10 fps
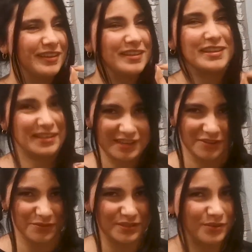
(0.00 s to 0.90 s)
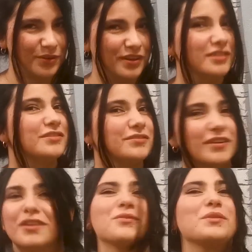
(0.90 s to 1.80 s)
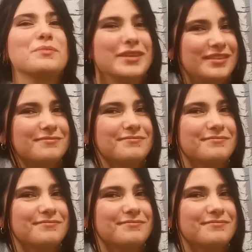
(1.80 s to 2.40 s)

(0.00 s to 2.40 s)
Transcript: that King was going to fuck with me.